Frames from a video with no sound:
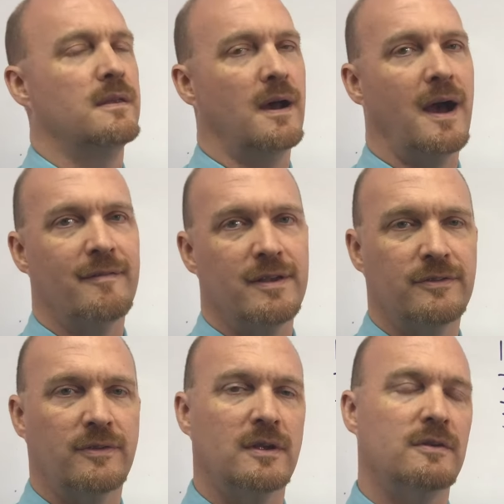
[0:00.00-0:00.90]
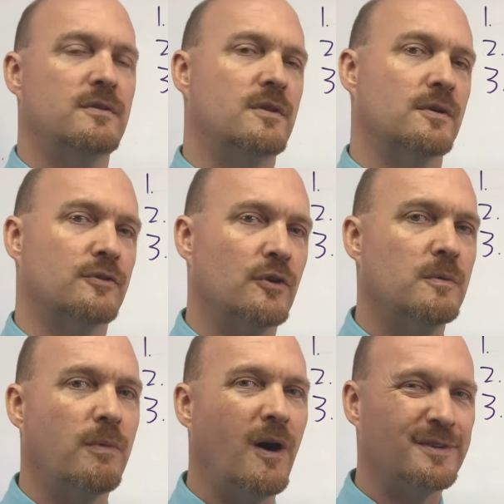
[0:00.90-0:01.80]
Obviously, there are
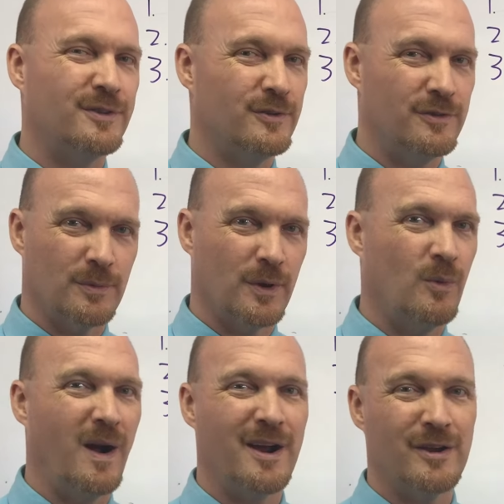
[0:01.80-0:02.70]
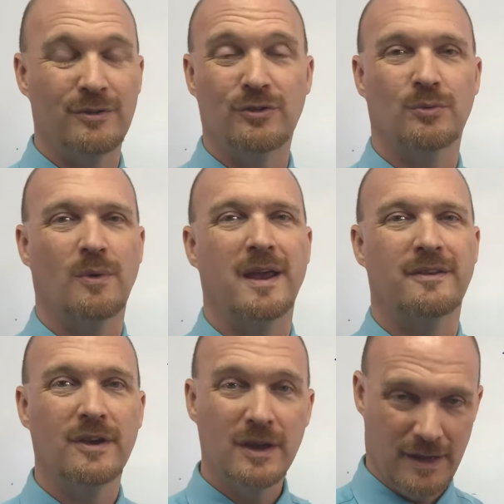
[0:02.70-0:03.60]
certain bosses that require you to write